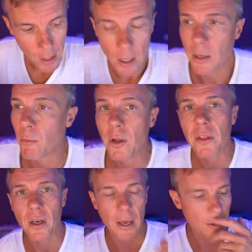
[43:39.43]
Now, one
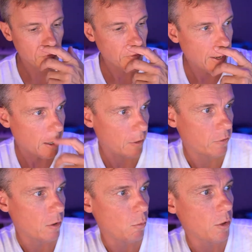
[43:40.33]
thing I had found
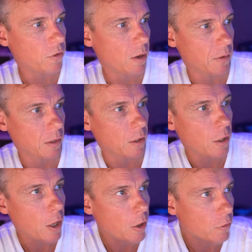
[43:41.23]
is I was having
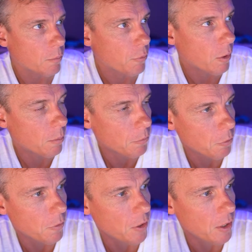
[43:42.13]
loads of problems
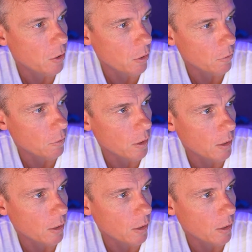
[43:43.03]
with decons